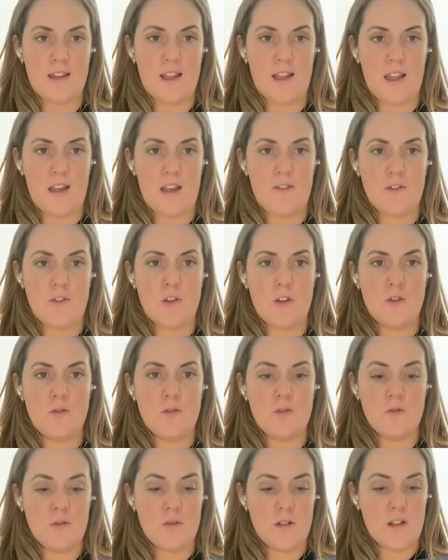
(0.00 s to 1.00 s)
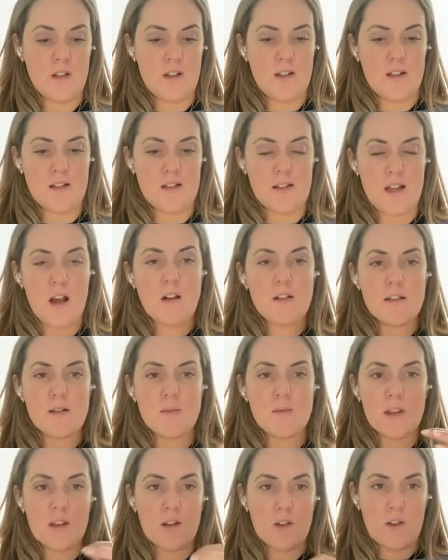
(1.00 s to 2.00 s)
Like if you tell
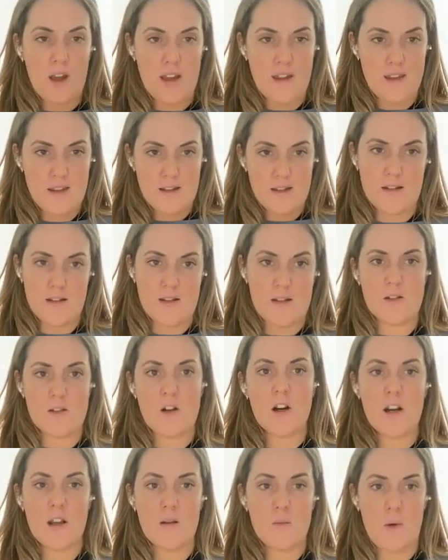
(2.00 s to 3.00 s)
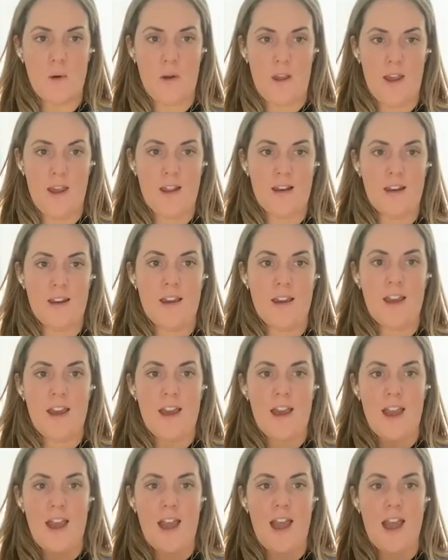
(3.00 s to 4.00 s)
someone like, okay, this is the starting point,
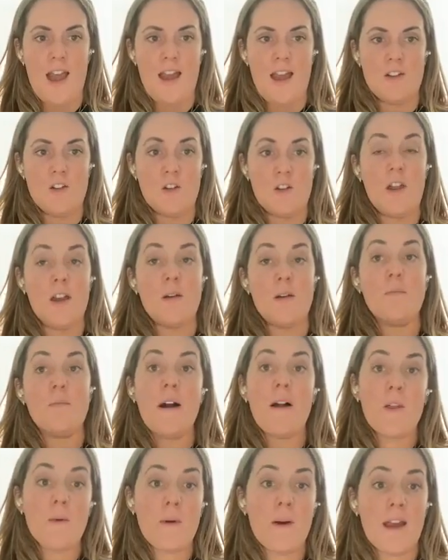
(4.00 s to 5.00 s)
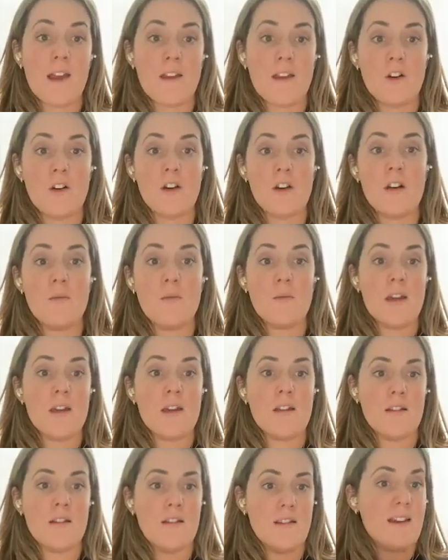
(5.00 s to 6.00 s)
and you're like, by the way, you're going to
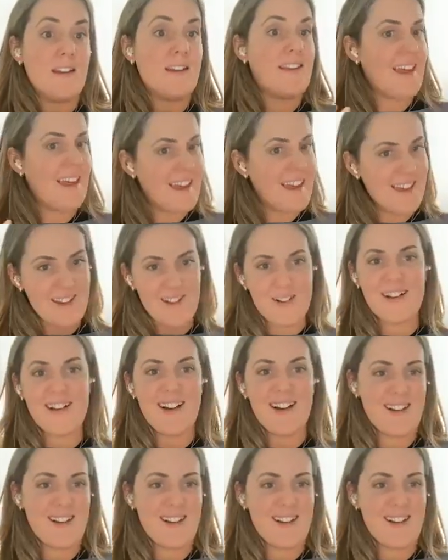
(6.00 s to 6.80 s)
be, thank you.